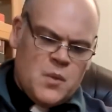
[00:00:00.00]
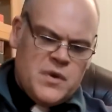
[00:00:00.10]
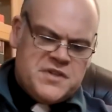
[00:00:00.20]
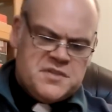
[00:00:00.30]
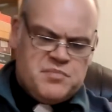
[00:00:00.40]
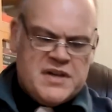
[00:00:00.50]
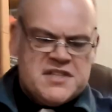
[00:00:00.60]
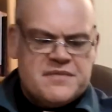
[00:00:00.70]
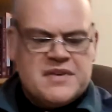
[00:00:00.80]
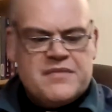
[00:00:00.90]
which is
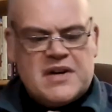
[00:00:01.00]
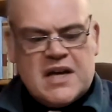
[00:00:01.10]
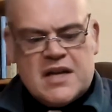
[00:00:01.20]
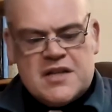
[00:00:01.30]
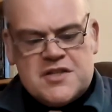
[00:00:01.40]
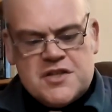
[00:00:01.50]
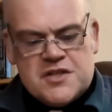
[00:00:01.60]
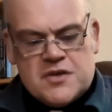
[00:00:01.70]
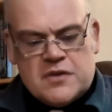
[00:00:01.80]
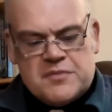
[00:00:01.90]
impressive given it's
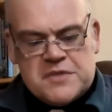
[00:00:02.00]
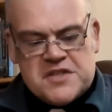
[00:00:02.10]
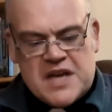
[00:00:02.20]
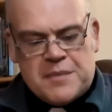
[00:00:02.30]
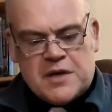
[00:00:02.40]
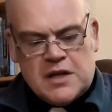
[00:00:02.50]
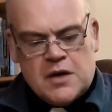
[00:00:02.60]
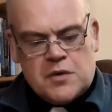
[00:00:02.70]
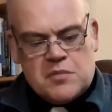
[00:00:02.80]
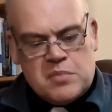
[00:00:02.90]
just all from the same
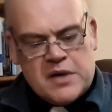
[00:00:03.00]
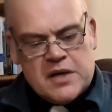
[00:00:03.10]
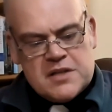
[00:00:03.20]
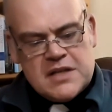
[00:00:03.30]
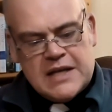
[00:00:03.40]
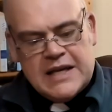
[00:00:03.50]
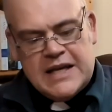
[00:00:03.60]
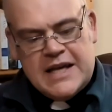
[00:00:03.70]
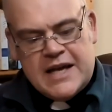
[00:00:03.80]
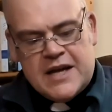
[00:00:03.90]
clone, but
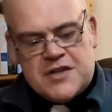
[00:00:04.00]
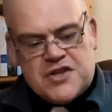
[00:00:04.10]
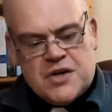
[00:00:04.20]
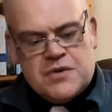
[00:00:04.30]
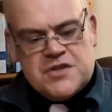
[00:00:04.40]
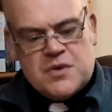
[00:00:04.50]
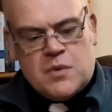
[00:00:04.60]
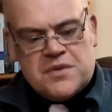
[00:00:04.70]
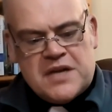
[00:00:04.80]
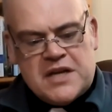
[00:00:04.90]
it shows you
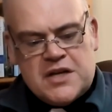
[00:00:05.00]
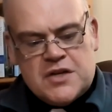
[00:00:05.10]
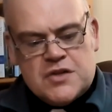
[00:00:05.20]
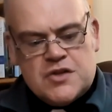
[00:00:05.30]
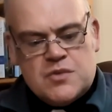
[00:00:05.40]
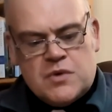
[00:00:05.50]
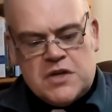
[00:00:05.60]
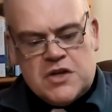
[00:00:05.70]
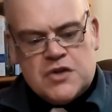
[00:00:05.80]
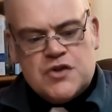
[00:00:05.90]
what
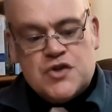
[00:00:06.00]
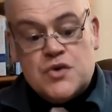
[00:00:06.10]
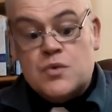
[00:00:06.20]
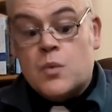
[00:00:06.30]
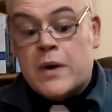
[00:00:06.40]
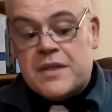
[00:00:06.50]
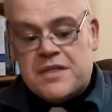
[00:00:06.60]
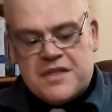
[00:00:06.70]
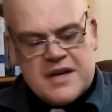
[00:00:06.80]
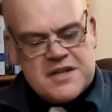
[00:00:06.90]
you can do
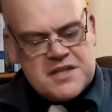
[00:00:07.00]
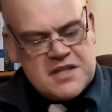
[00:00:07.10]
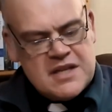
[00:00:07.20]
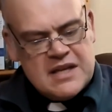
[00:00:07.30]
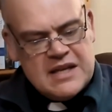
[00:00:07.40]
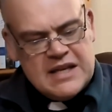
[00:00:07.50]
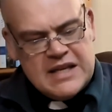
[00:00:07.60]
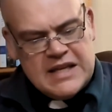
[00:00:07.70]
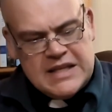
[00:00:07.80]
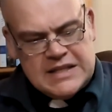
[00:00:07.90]
with this
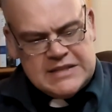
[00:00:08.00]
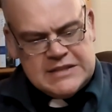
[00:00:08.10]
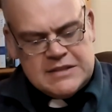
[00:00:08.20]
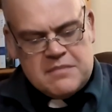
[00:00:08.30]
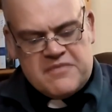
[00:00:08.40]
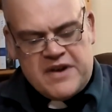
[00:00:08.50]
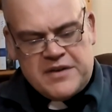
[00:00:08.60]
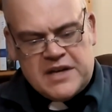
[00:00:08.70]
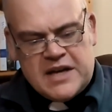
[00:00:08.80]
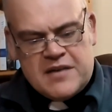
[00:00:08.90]

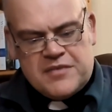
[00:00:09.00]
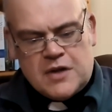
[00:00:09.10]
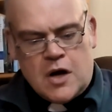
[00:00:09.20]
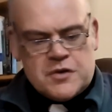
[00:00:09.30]
very careful